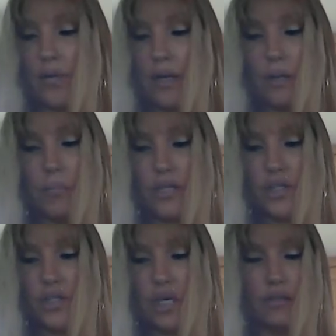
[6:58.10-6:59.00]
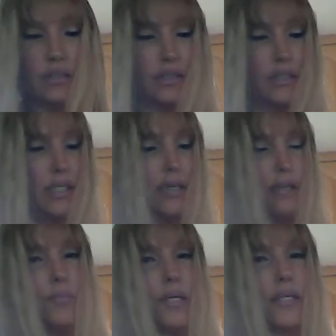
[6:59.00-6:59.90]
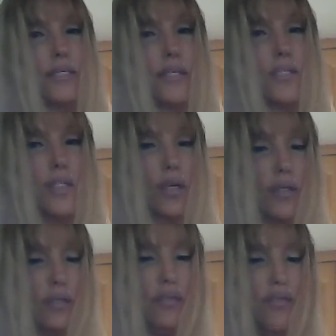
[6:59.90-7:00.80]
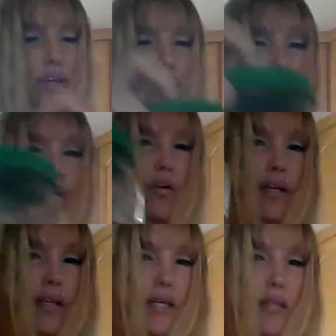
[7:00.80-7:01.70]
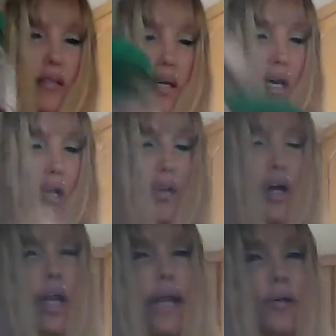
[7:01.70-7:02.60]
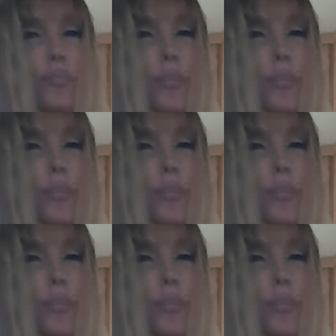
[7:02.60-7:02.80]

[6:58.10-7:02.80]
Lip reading: already measured out and did, because I started the video and then thought I could